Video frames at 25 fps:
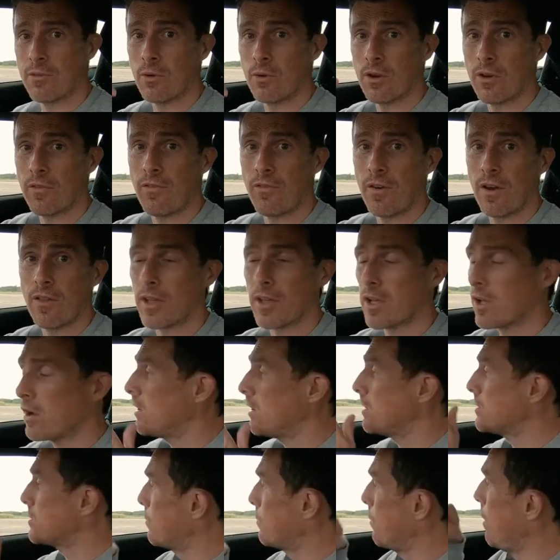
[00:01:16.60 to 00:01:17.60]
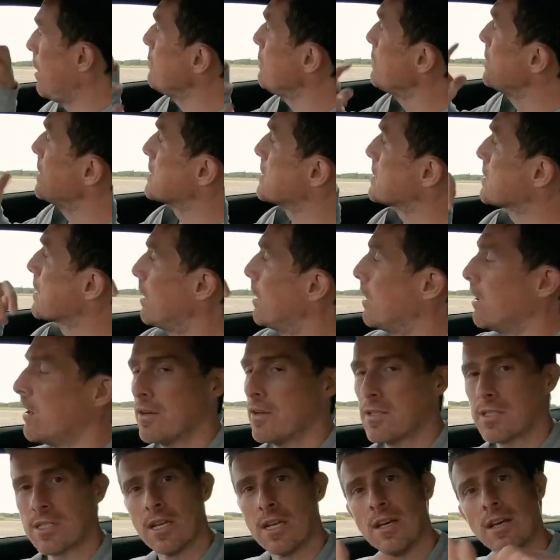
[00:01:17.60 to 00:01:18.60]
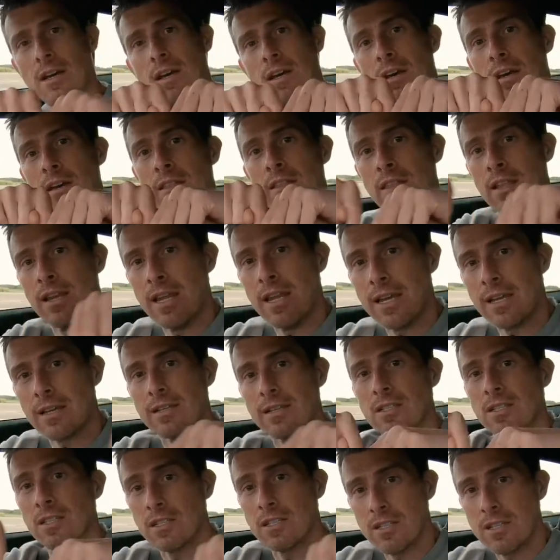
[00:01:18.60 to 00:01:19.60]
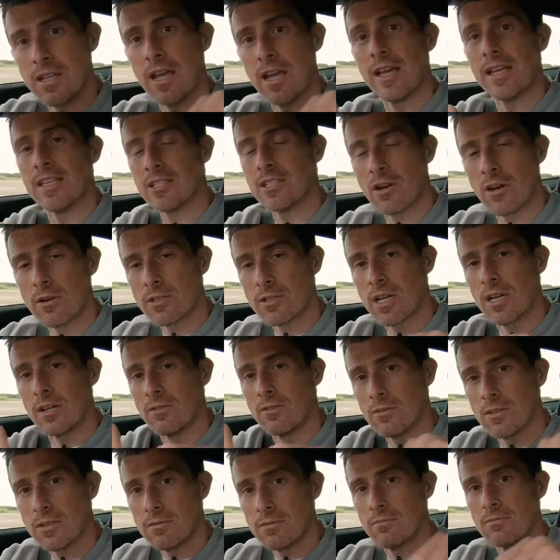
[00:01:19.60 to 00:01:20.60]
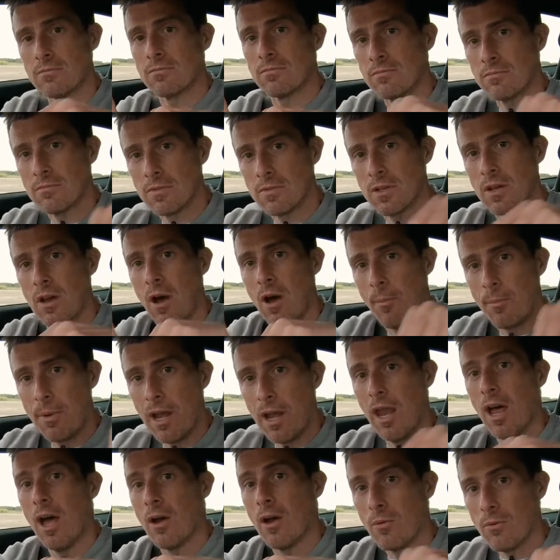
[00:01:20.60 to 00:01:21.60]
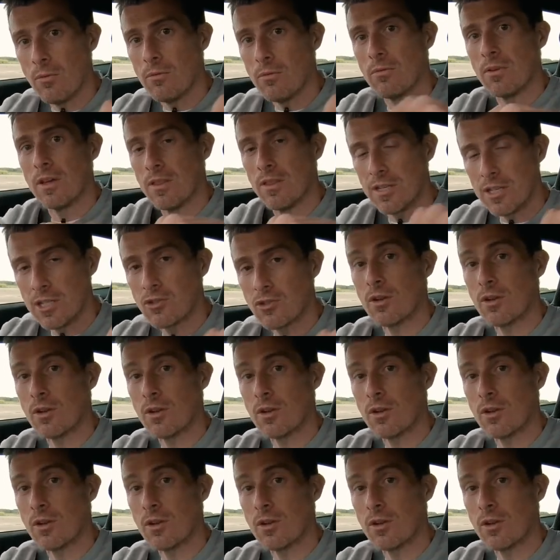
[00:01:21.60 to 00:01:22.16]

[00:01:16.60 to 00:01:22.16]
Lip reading: if you want to follow the guys who own these cars, the links to their Instagram channels are below in the